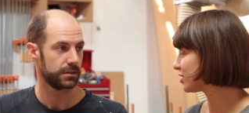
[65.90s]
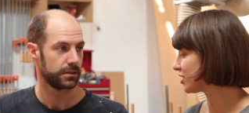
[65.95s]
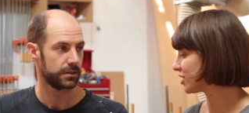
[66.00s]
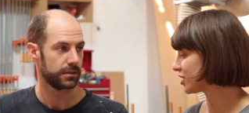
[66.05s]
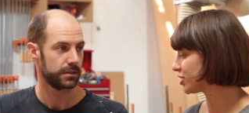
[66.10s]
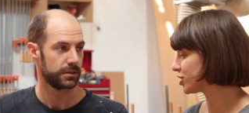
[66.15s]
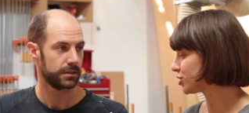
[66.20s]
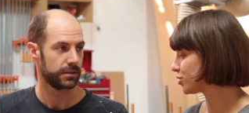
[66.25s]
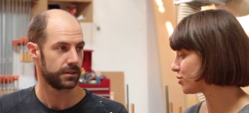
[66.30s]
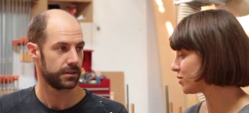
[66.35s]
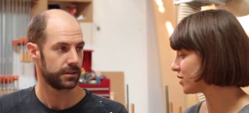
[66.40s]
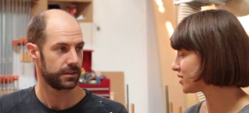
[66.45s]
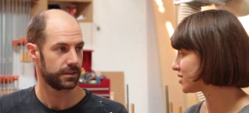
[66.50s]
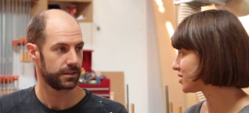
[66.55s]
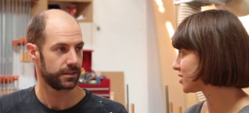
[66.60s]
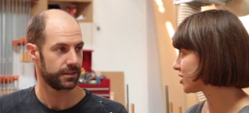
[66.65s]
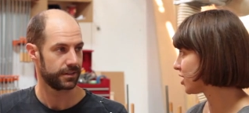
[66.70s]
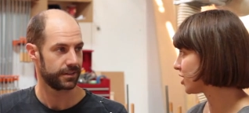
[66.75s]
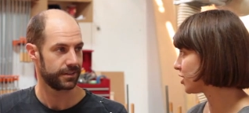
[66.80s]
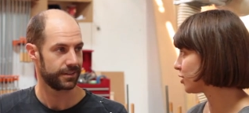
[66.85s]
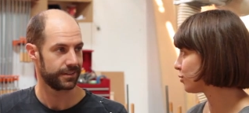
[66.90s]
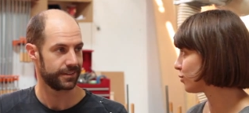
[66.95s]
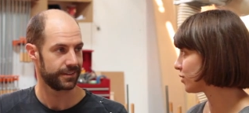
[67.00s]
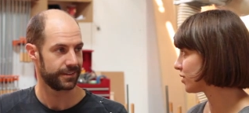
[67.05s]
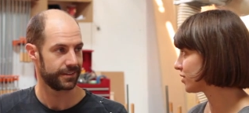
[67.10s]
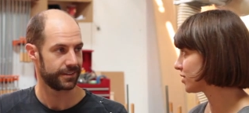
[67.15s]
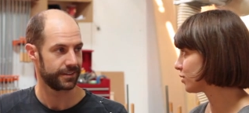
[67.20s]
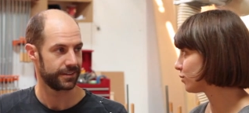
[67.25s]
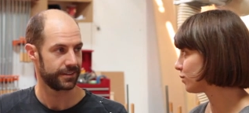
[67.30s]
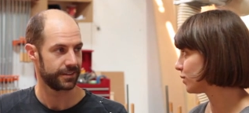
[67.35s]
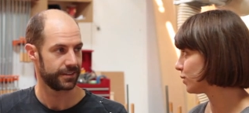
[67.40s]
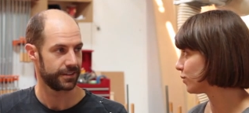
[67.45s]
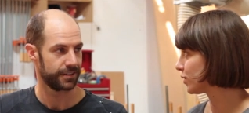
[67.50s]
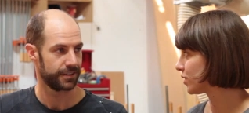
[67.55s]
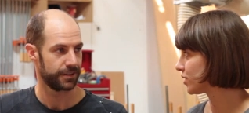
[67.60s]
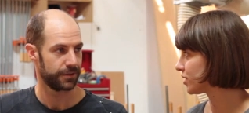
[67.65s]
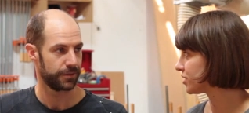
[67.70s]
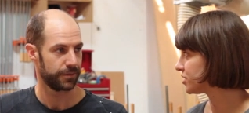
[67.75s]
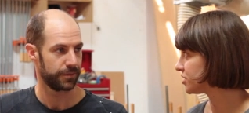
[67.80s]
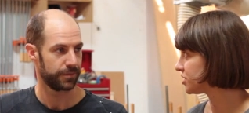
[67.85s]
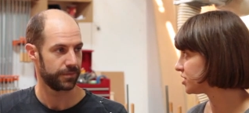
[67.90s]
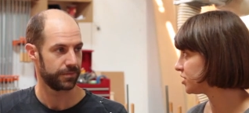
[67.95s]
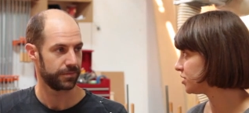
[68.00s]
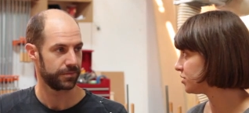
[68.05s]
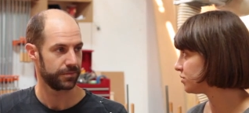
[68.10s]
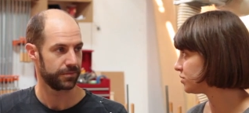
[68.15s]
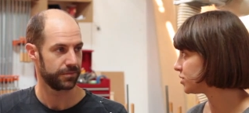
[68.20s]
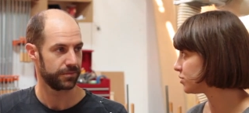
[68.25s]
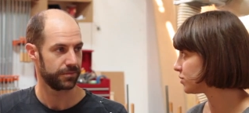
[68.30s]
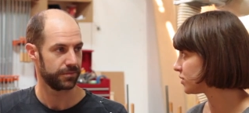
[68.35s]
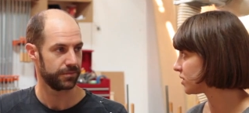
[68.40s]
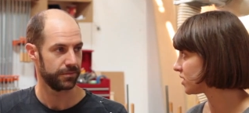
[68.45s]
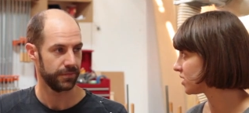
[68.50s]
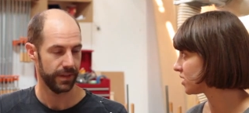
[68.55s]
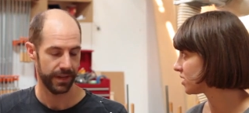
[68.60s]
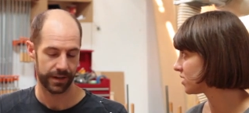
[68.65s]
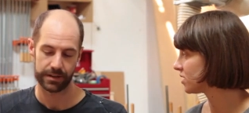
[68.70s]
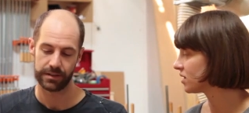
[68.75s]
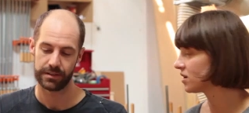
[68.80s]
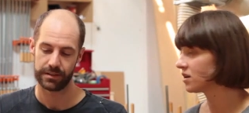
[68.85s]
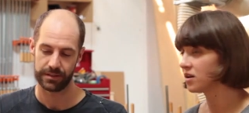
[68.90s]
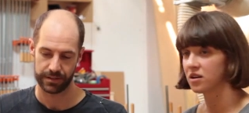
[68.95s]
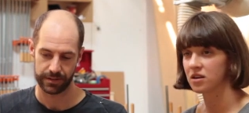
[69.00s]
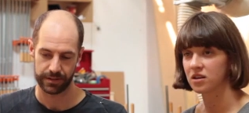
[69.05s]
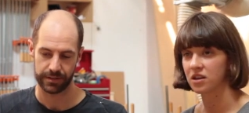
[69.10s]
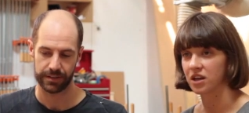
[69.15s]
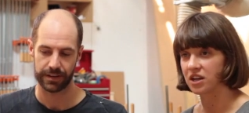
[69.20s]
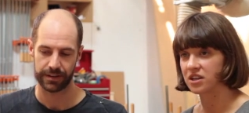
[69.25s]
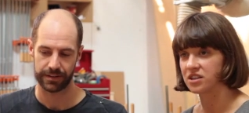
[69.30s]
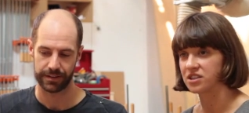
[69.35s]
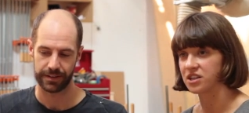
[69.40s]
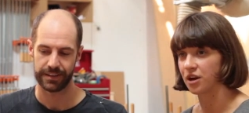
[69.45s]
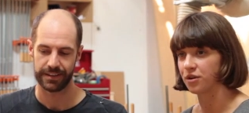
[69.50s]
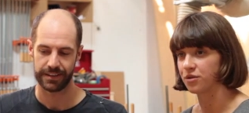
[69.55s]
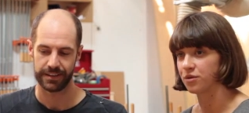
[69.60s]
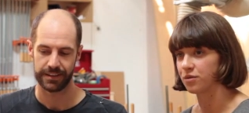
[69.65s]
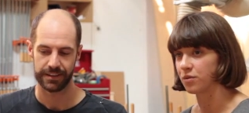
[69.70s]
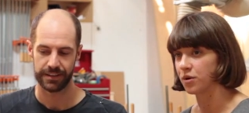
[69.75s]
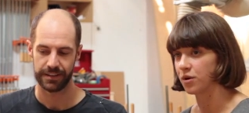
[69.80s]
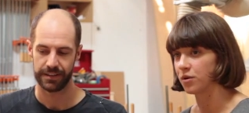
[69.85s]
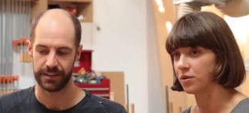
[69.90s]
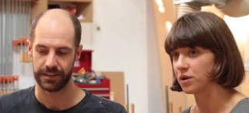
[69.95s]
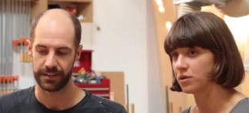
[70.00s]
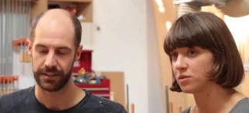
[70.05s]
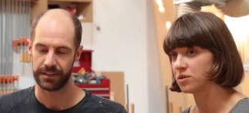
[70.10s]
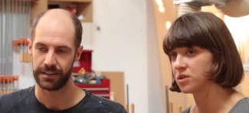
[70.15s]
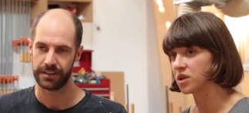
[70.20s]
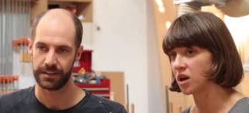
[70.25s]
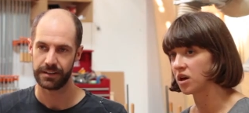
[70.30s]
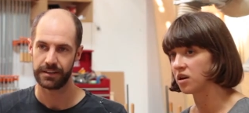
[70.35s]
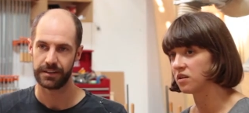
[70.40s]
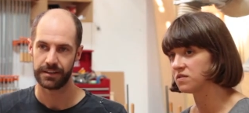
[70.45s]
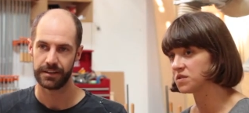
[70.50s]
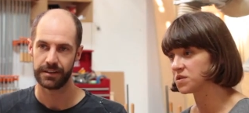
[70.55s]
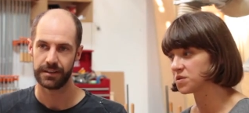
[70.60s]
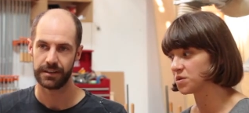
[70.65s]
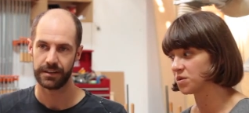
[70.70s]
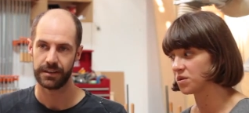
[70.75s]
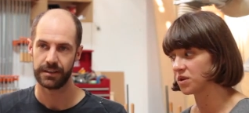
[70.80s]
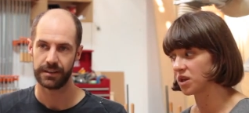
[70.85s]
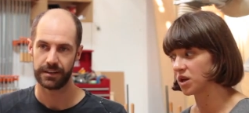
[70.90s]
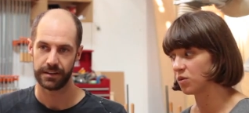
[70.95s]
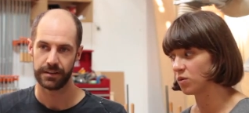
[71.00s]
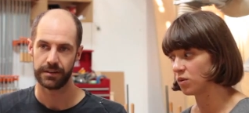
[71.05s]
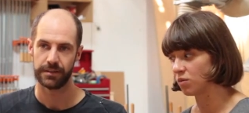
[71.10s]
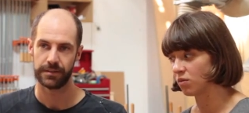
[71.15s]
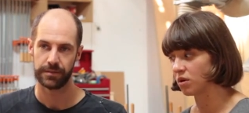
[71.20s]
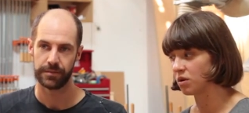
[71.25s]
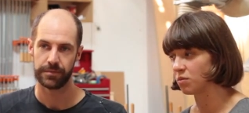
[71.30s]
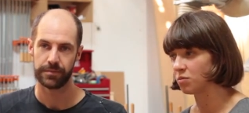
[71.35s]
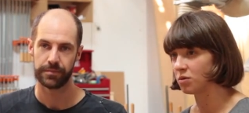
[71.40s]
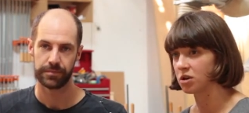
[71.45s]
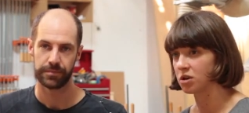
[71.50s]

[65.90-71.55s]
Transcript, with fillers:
Speaker 1: like showed us the kind of work that we want to continue doing. Yeah. Like yeah. down the road outside of school, like we want to be